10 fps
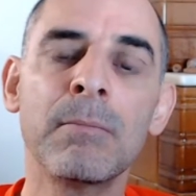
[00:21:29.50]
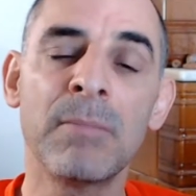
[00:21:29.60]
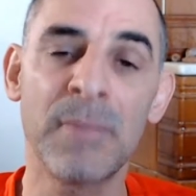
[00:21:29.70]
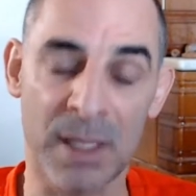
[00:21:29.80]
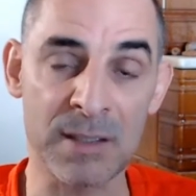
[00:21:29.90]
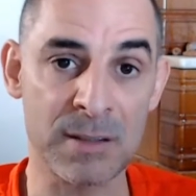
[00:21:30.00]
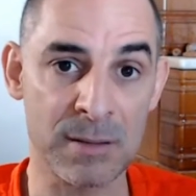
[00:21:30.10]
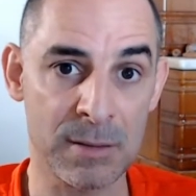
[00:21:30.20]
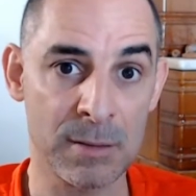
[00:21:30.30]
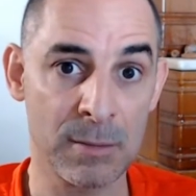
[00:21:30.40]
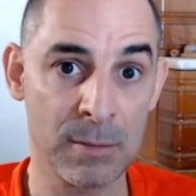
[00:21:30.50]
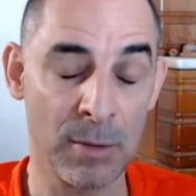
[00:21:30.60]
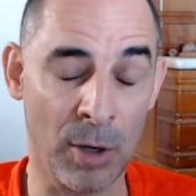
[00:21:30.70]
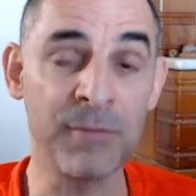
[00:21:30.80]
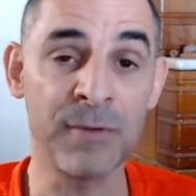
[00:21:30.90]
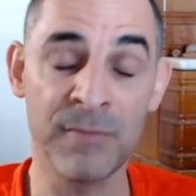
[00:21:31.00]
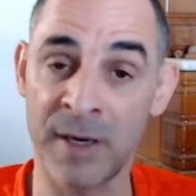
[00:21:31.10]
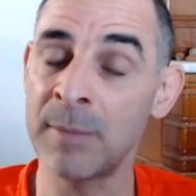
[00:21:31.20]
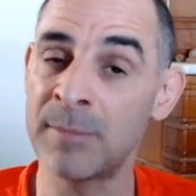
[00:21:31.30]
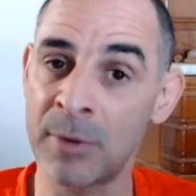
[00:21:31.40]
That's often very
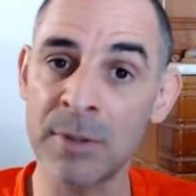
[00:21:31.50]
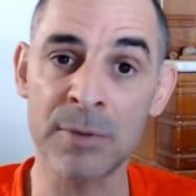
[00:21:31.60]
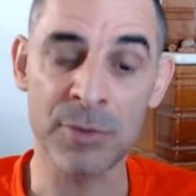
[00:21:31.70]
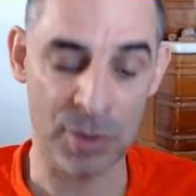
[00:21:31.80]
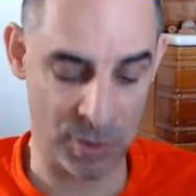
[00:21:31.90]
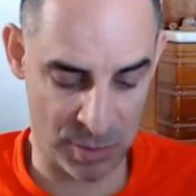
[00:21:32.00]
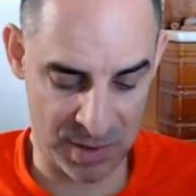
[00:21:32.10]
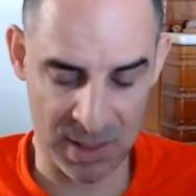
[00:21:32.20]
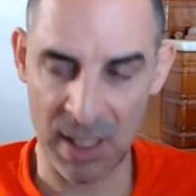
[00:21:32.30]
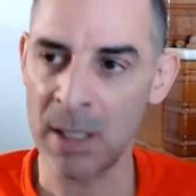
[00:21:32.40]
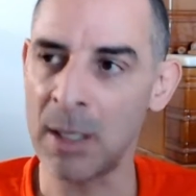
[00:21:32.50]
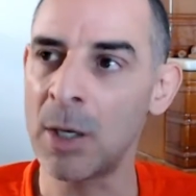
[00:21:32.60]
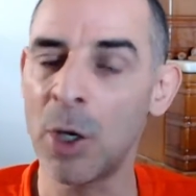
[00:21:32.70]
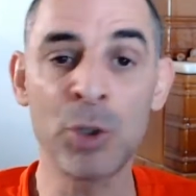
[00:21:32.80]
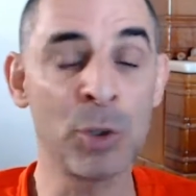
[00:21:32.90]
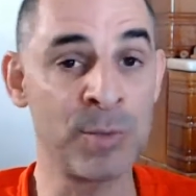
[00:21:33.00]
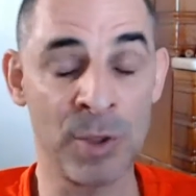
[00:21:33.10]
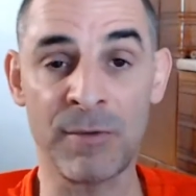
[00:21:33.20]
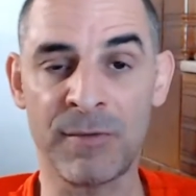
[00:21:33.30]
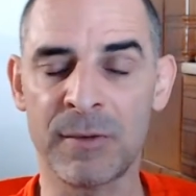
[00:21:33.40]
important, just to stay and to observe.